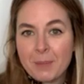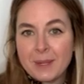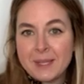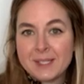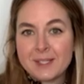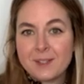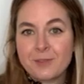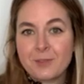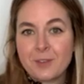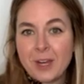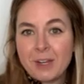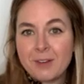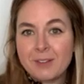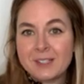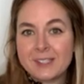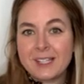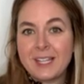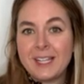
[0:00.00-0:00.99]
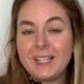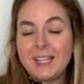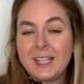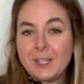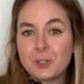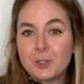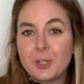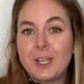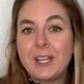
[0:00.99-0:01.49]
It's the fragrance that
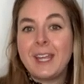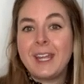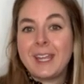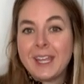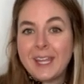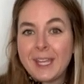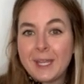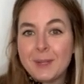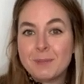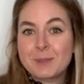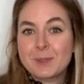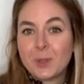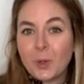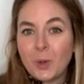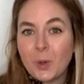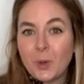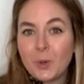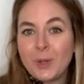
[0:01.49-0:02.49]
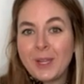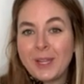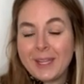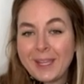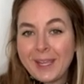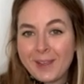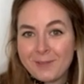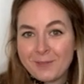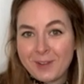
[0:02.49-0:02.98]
literally keeps on
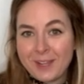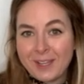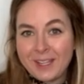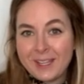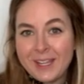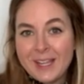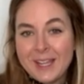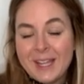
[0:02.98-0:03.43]
giving.